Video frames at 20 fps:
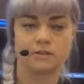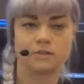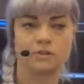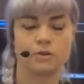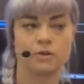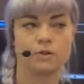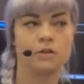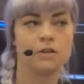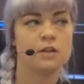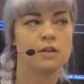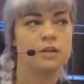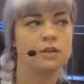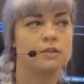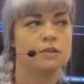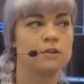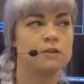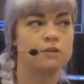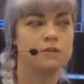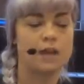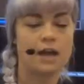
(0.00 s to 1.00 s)
So
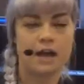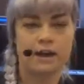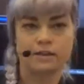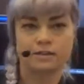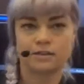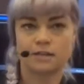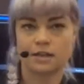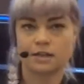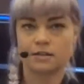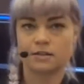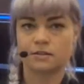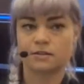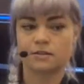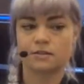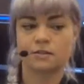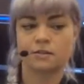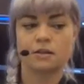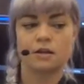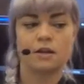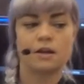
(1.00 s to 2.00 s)
they're the
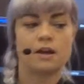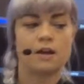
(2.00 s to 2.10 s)
assets